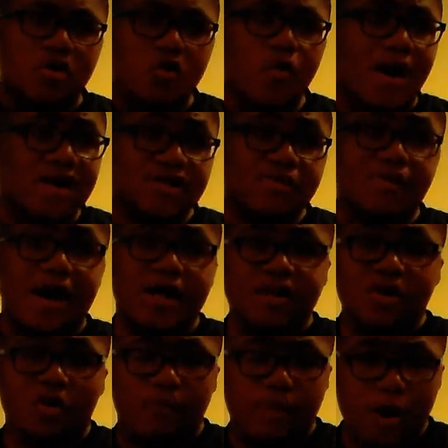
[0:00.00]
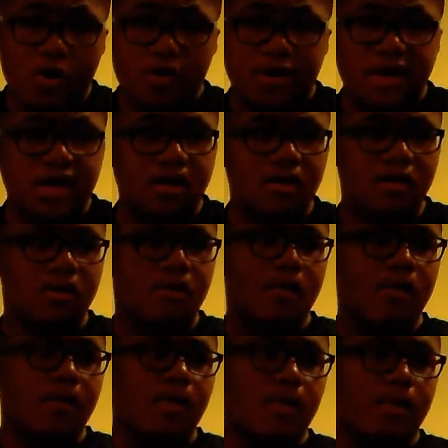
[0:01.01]
who watch My Little Pony,
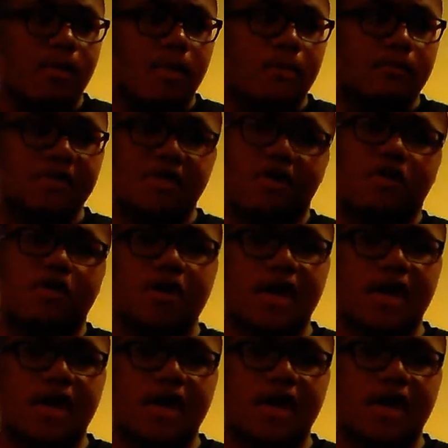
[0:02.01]
but they're